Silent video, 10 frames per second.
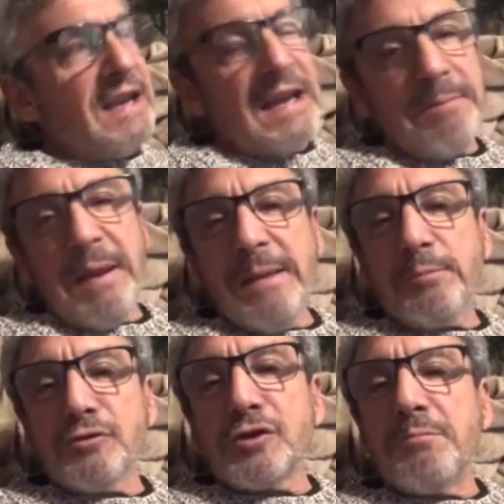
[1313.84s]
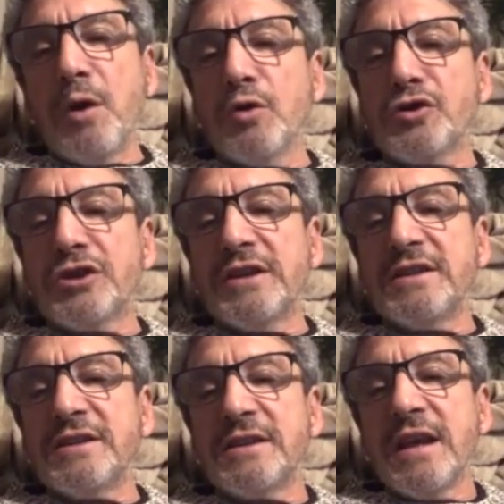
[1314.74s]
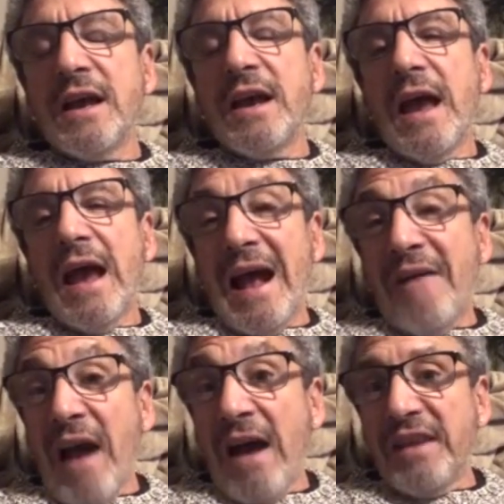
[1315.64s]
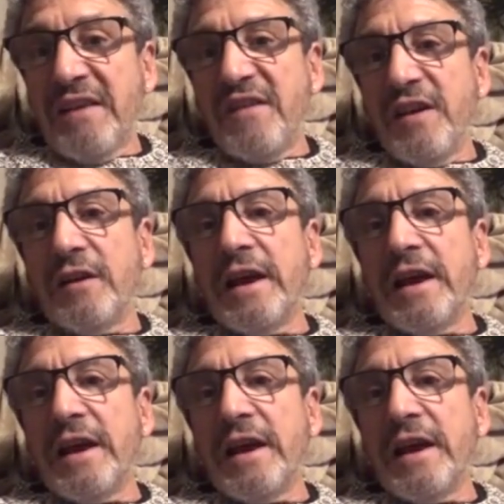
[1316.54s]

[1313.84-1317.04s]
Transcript: people's emotions of how they feel,